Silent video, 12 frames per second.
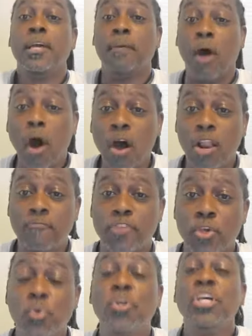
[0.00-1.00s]
All of
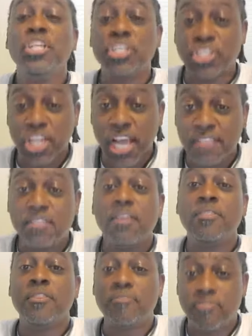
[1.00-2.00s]
you, shut
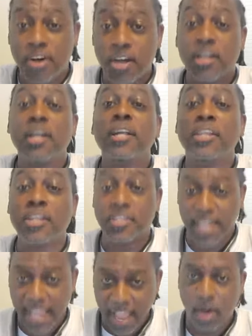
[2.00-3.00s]
the fuck
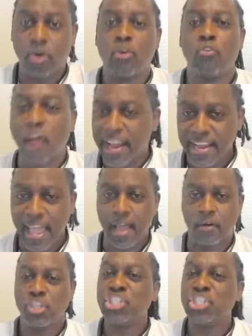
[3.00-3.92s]
down right now.